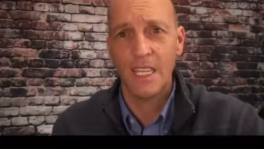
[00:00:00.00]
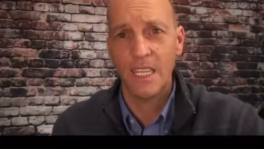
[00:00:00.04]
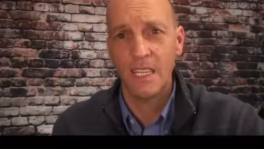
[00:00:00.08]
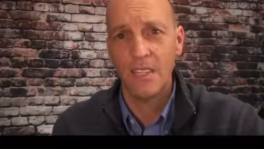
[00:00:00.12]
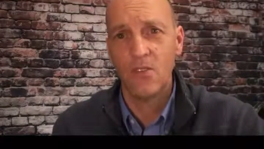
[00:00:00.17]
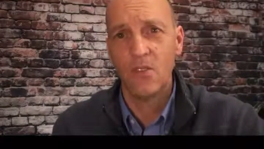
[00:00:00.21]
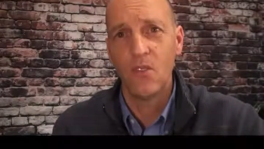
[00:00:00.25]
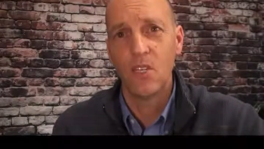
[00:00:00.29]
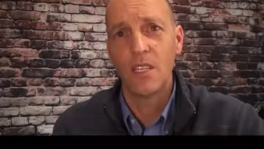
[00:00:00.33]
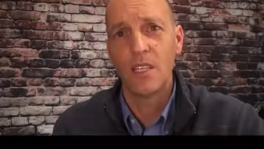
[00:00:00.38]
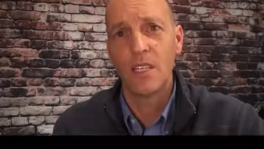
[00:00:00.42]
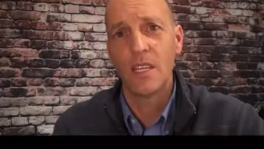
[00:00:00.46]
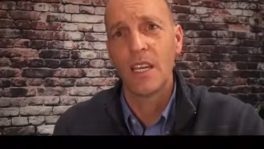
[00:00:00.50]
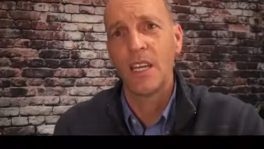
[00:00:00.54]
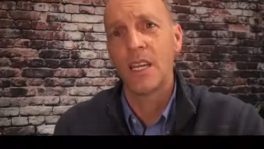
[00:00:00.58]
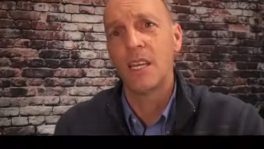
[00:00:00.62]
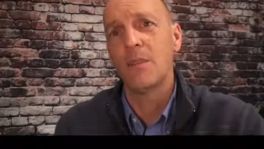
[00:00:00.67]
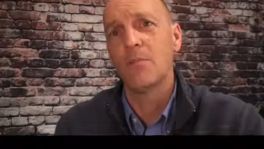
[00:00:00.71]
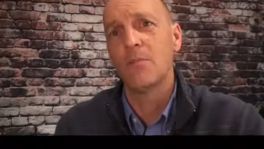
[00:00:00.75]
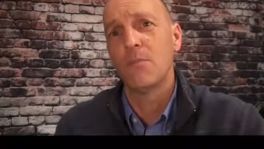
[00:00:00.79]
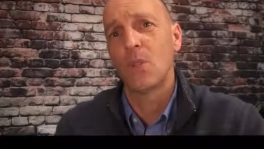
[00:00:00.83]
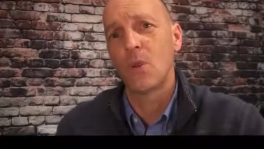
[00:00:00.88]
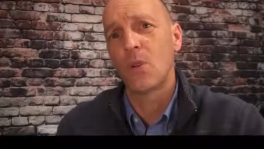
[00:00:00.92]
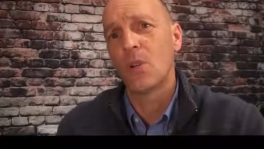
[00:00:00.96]
evening,
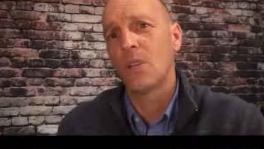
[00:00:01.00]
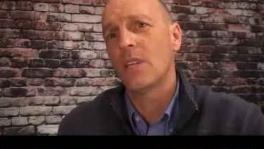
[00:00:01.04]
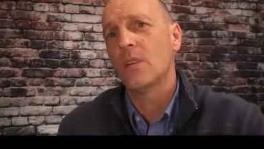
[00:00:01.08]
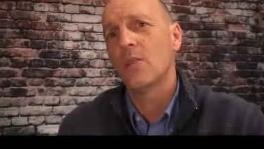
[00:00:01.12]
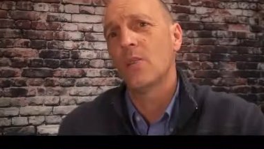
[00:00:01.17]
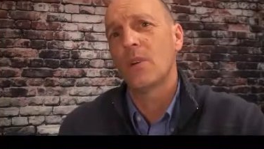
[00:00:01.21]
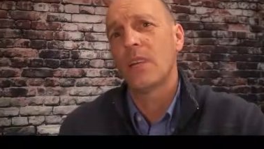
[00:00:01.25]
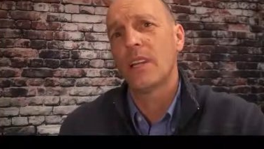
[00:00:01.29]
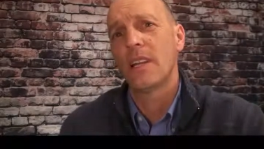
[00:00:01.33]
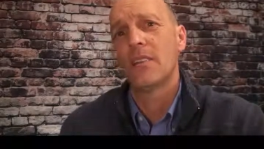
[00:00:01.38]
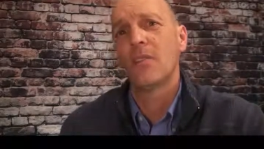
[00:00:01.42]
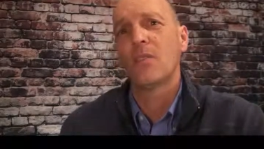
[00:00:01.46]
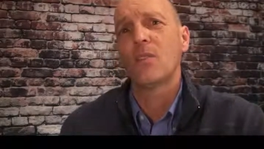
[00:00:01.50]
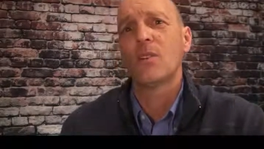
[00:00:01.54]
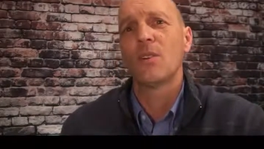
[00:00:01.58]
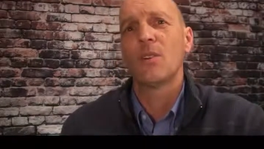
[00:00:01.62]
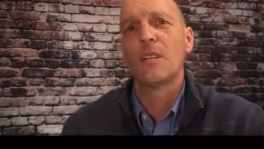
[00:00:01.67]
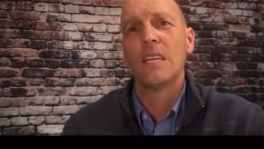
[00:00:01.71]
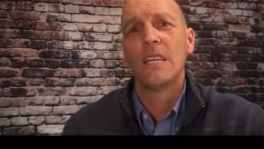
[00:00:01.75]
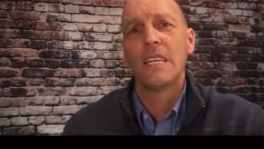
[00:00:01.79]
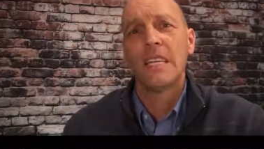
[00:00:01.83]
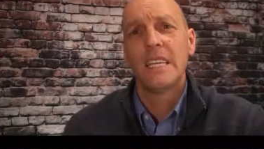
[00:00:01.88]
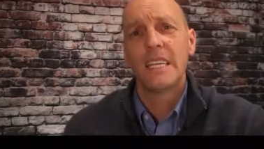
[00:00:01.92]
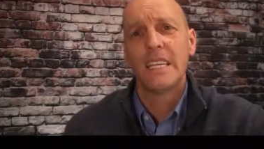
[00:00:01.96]
night, morning,
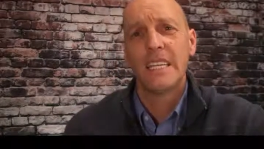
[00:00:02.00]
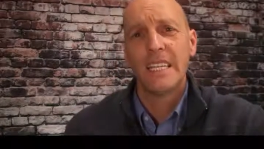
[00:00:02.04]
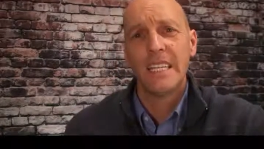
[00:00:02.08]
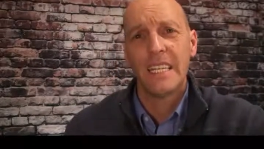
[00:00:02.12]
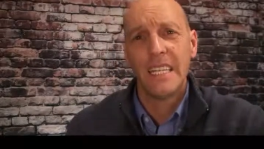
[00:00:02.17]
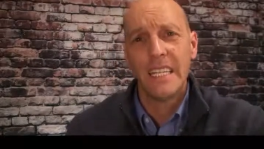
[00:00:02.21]
whatever it